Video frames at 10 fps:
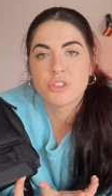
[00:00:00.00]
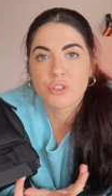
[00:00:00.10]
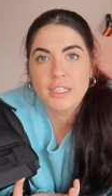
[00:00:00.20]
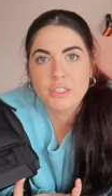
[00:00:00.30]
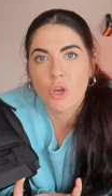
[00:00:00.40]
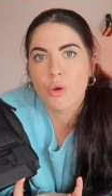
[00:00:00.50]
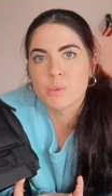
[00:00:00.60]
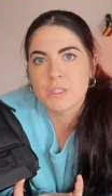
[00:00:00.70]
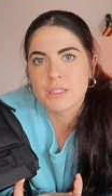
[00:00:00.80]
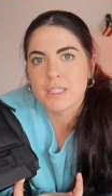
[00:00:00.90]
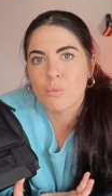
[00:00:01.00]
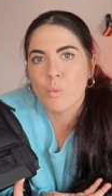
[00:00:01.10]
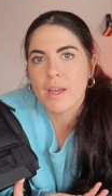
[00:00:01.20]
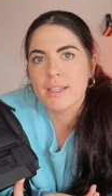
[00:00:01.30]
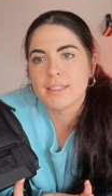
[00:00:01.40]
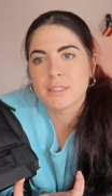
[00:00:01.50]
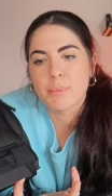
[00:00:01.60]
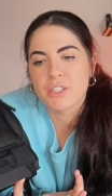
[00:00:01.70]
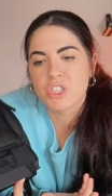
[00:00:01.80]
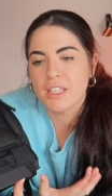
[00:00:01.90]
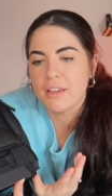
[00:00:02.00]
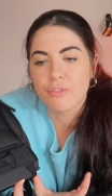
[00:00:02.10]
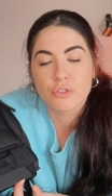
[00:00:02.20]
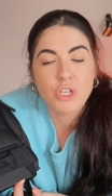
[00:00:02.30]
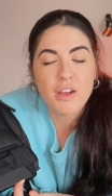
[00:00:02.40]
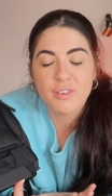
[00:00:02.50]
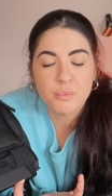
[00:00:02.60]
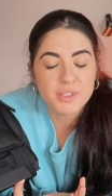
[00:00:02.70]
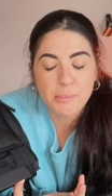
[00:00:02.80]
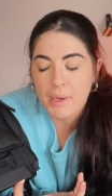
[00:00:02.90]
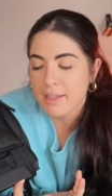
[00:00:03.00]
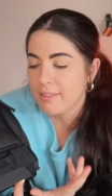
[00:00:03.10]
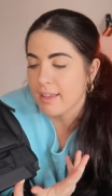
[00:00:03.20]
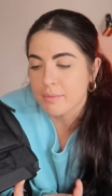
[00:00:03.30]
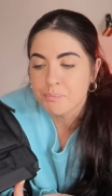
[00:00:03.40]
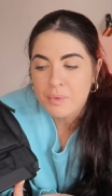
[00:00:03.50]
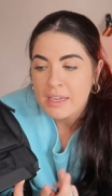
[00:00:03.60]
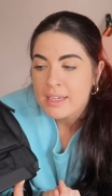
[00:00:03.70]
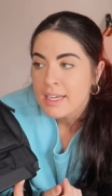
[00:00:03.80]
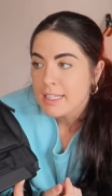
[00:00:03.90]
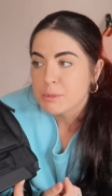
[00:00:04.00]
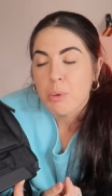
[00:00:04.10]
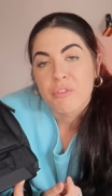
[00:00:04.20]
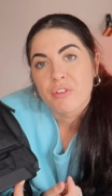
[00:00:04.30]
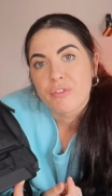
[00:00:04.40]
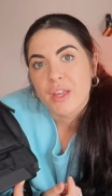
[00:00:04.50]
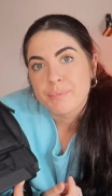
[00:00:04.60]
There is options and ways, especially if you're traveling with the bag, then it's perfect for